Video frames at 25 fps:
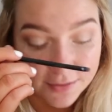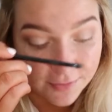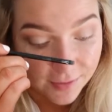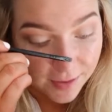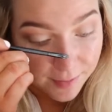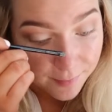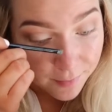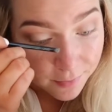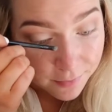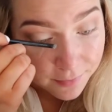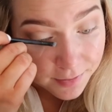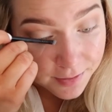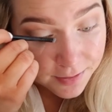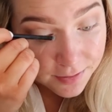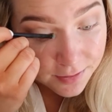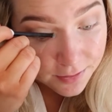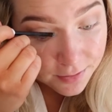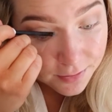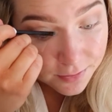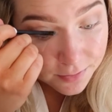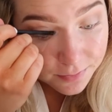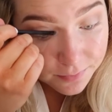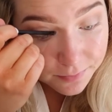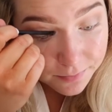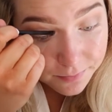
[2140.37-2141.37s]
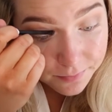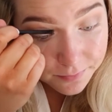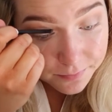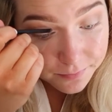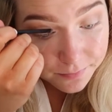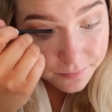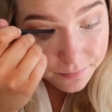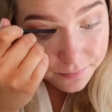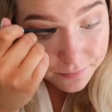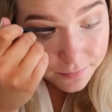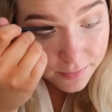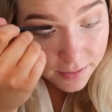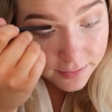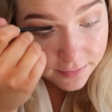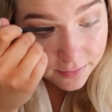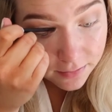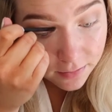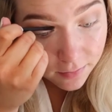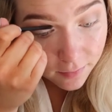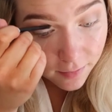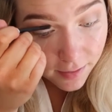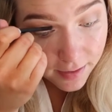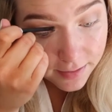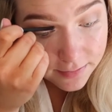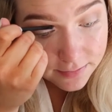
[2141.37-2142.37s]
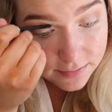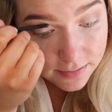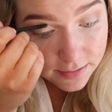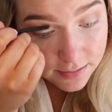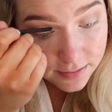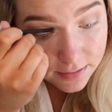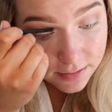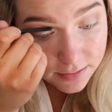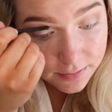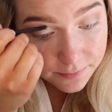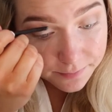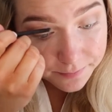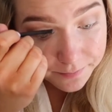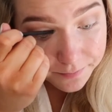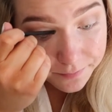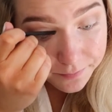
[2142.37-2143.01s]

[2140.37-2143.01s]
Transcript: a great movie too. That's a classic.